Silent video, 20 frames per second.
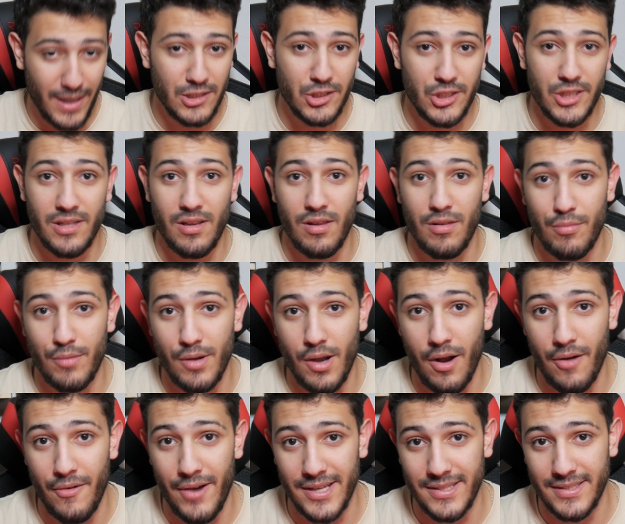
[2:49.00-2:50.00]
GT3
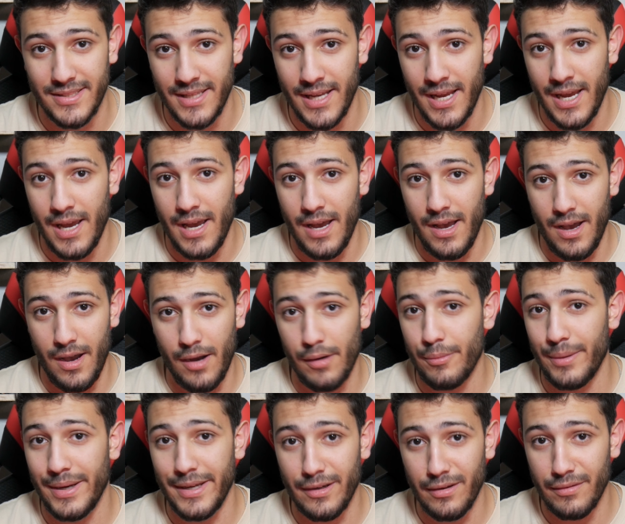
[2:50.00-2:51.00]
RS
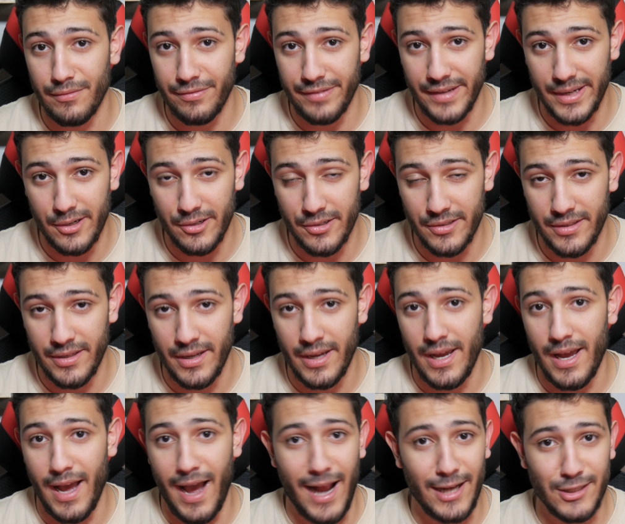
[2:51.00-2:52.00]
already configured.
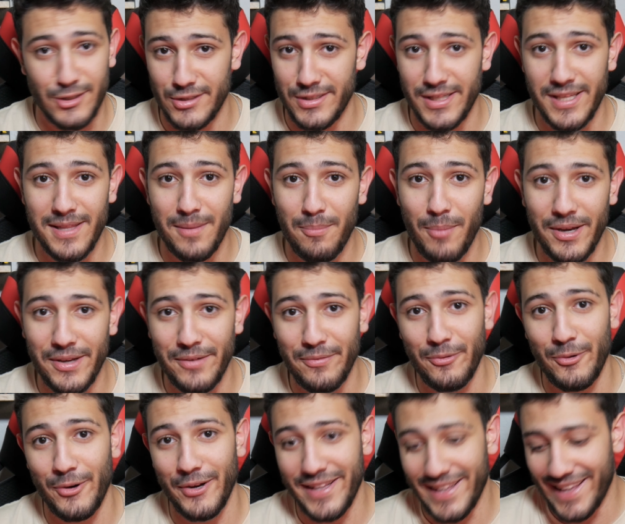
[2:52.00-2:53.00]
I just need the money
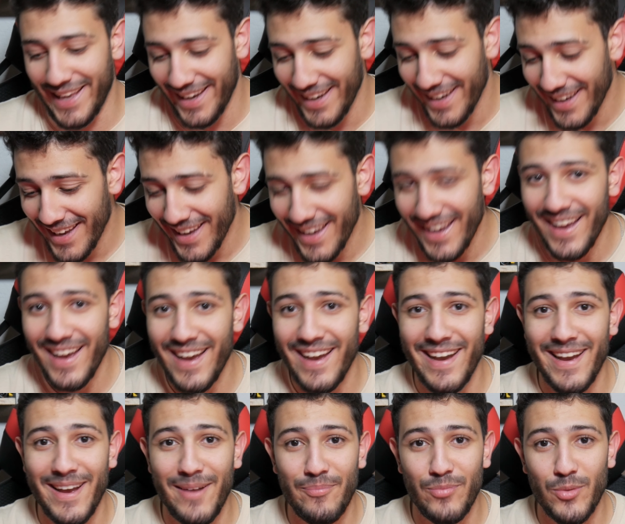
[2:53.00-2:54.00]
for
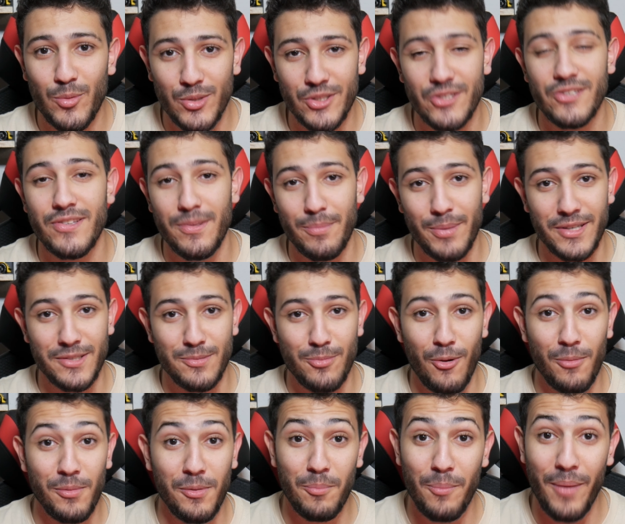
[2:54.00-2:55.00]
it, which is the biggest
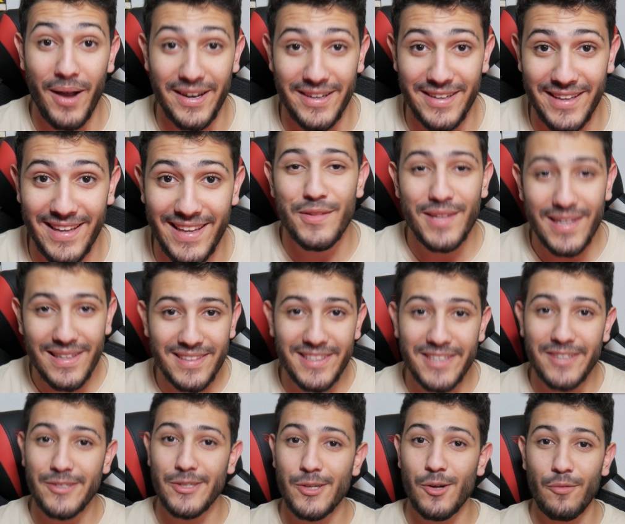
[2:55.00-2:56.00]
problem. But the
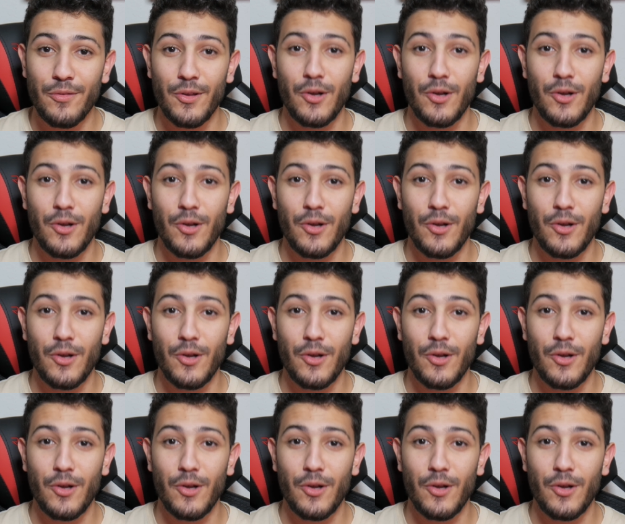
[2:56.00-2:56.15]
interior of the